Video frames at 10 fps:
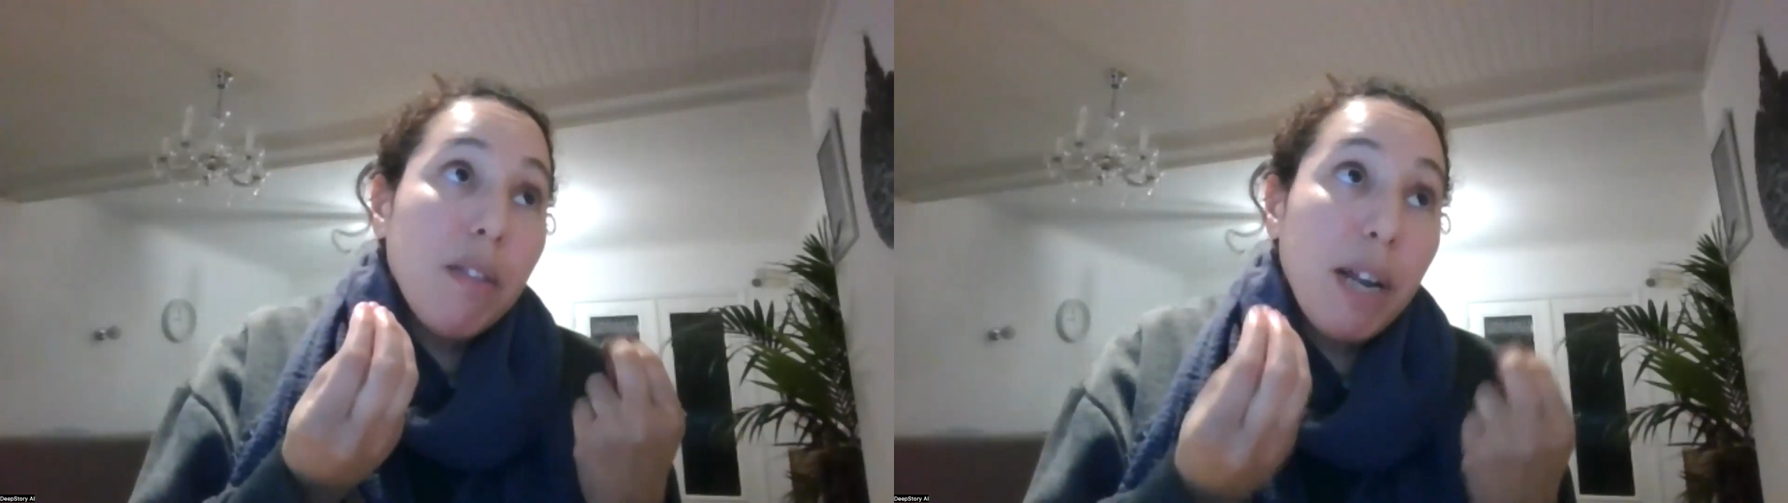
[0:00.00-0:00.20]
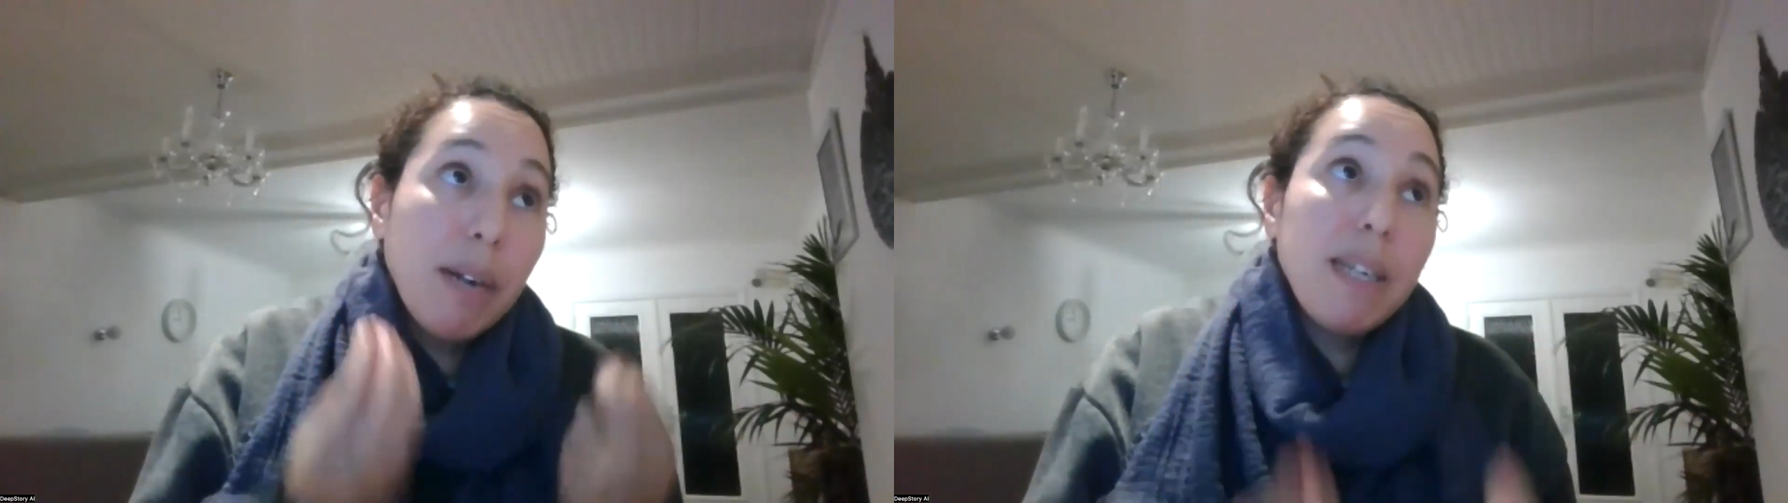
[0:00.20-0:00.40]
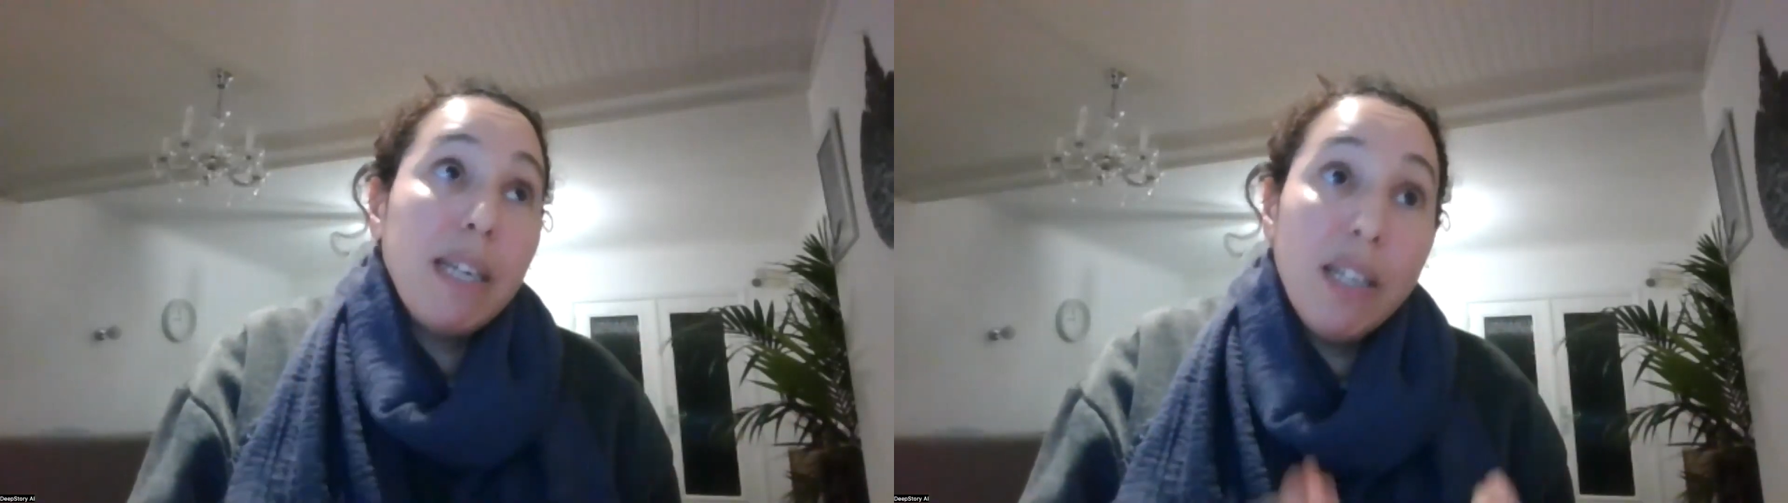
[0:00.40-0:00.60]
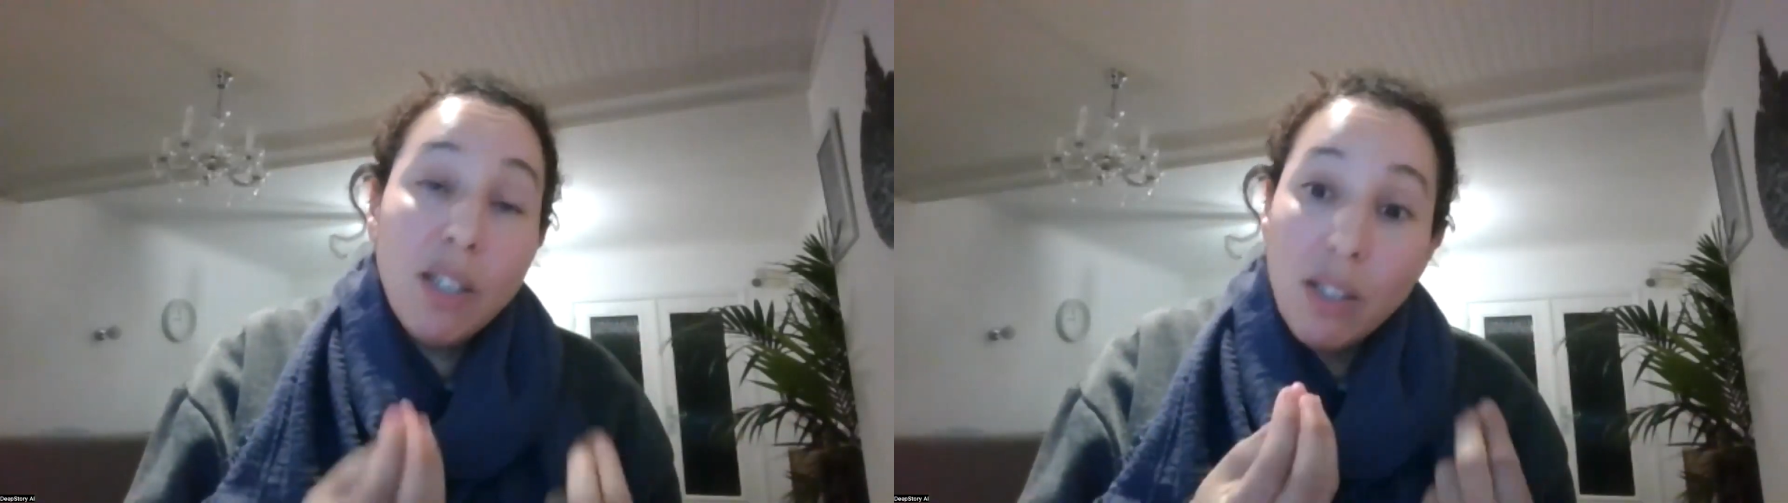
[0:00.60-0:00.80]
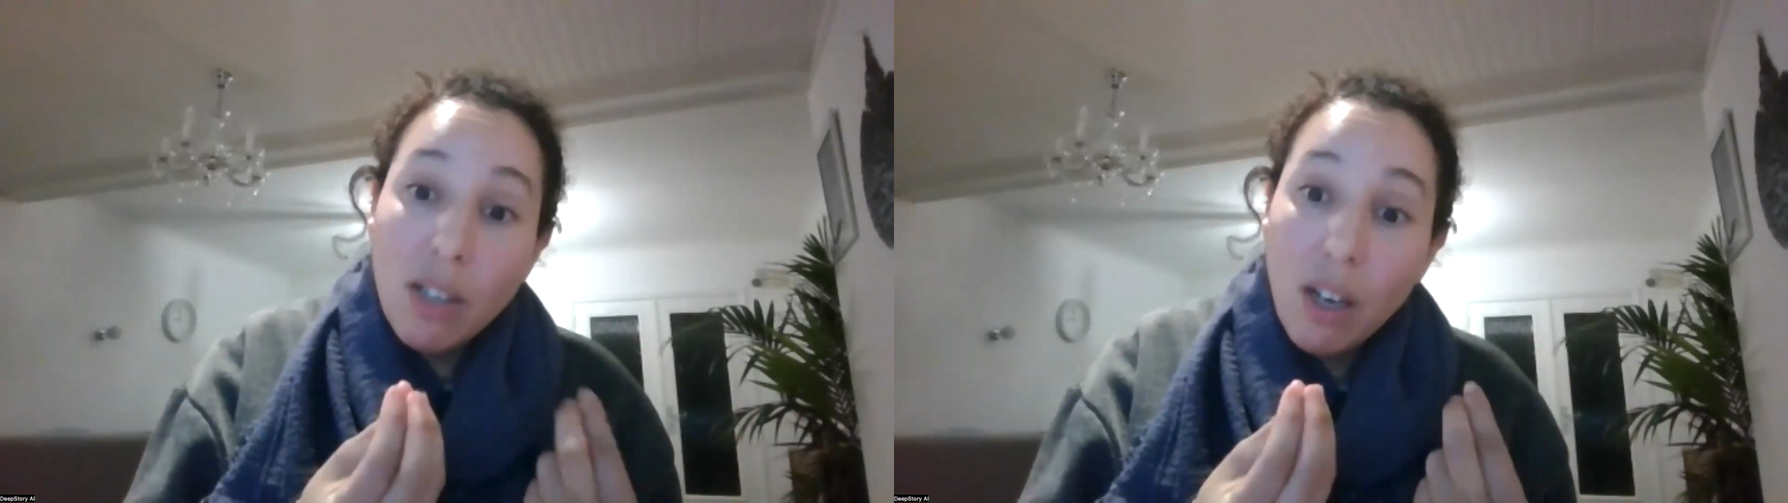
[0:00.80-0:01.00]
there
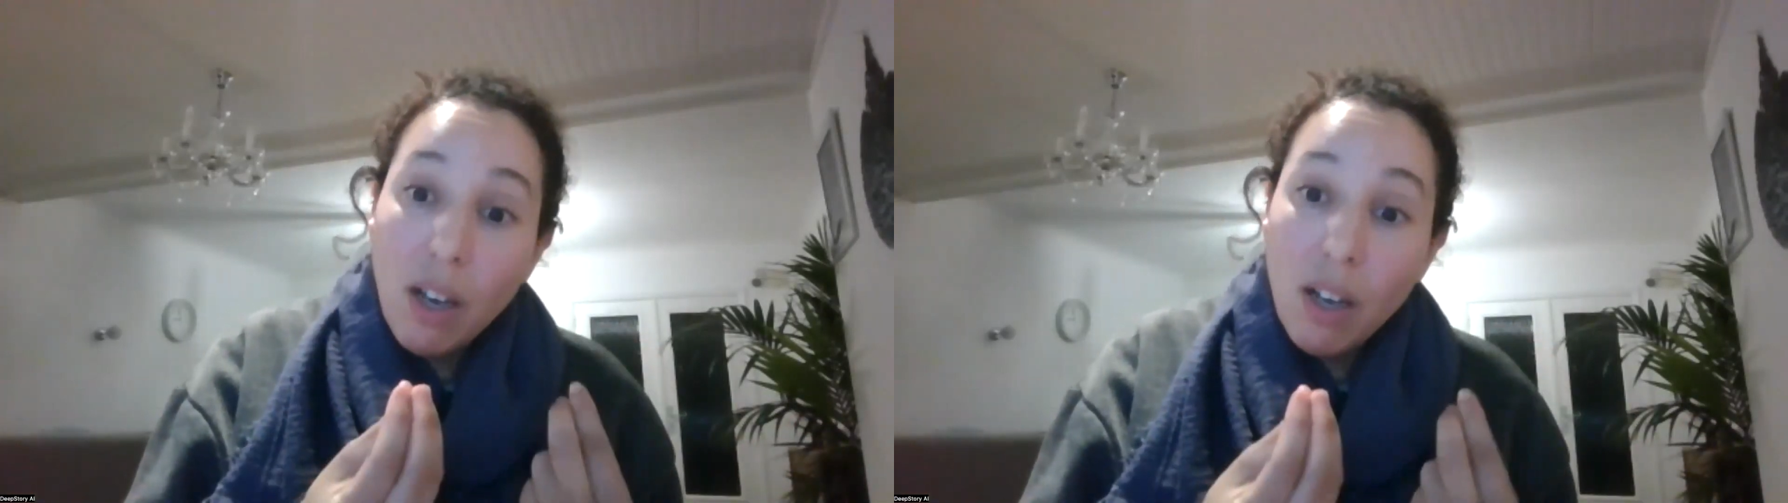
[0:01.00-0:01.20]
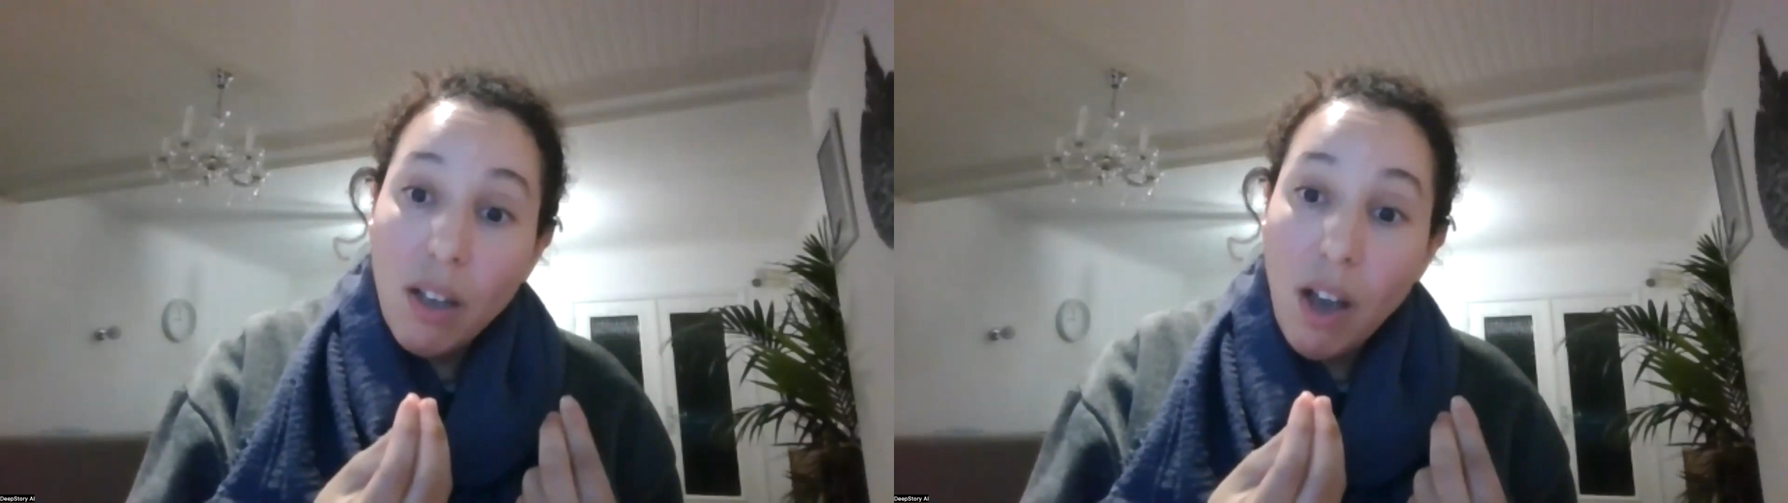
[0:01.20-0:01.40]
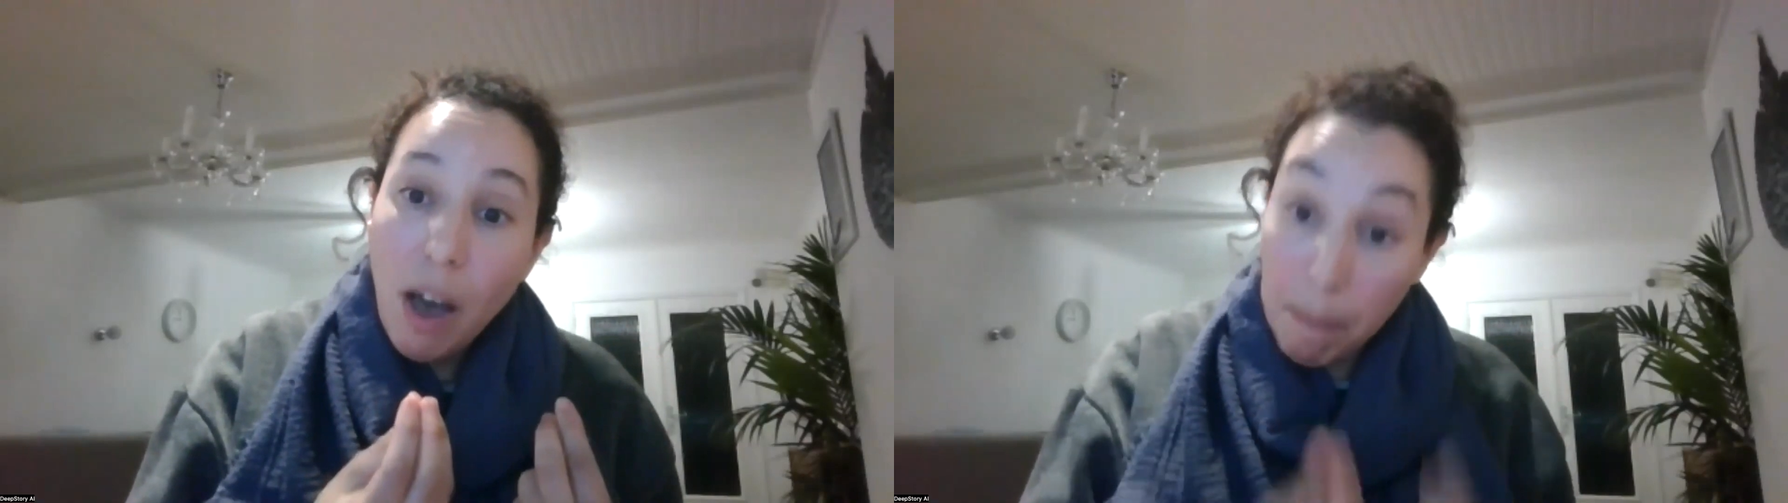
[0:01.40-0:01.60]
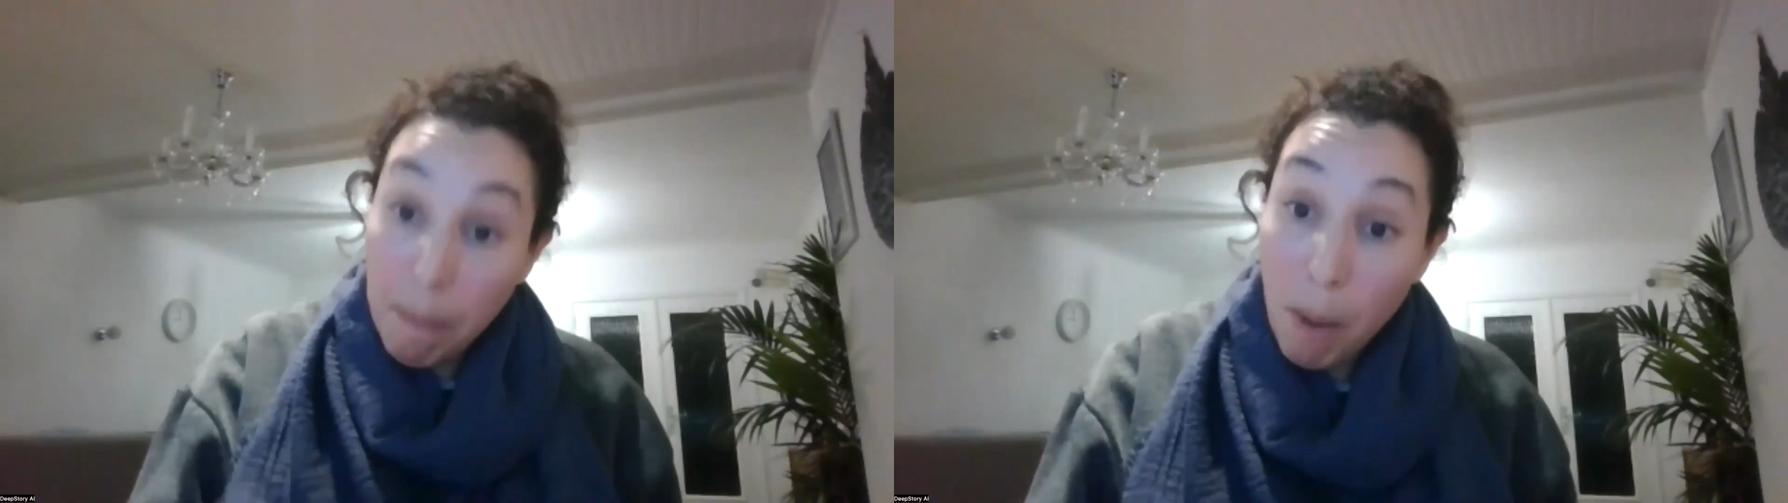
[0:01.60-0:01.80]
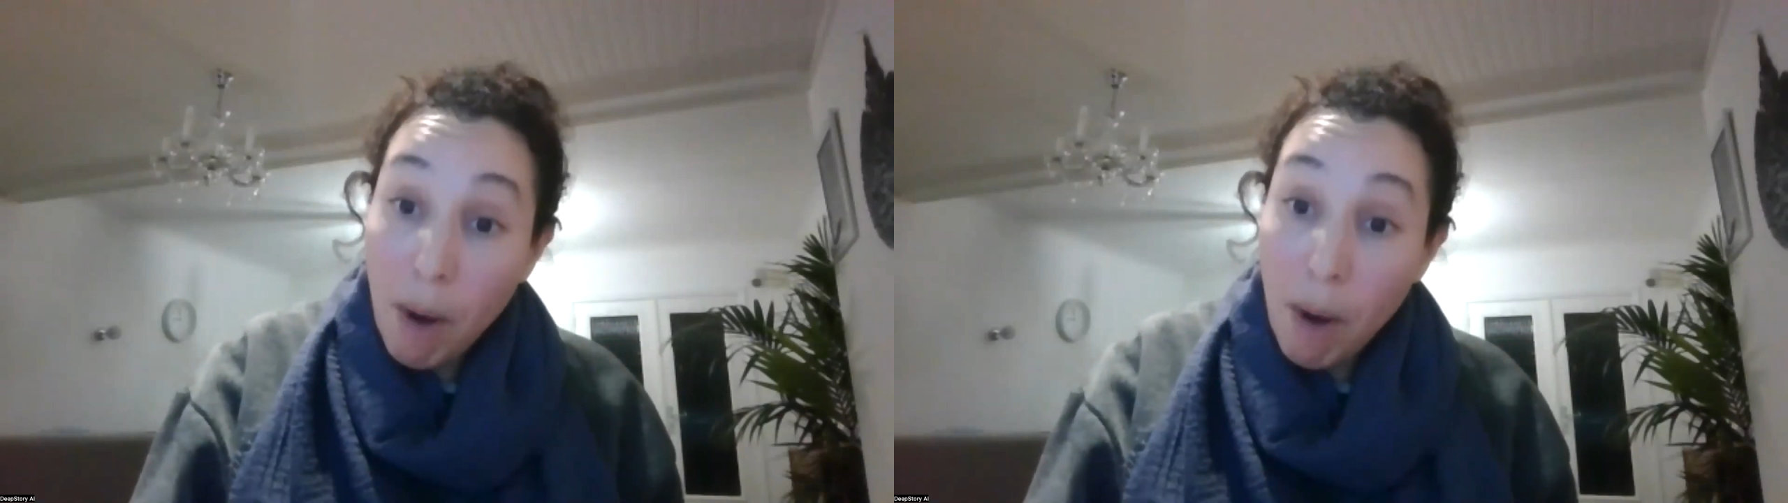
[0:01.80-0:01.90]
is a